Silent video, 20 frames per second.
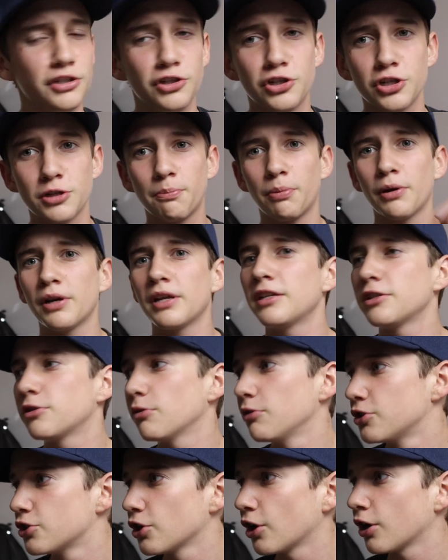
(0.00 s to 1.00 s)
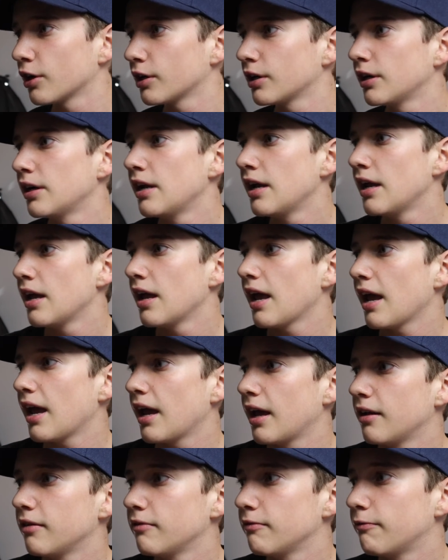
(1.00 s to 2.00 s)
you just put it into a jar
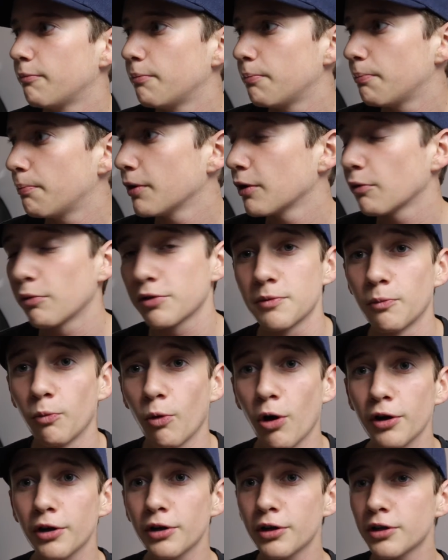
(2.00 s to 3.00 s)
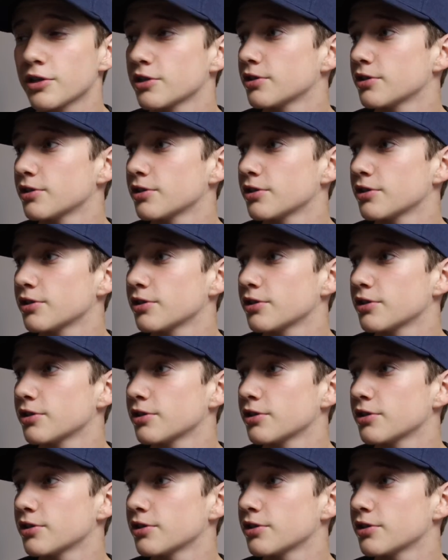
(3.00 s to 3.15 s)
and put it with some water.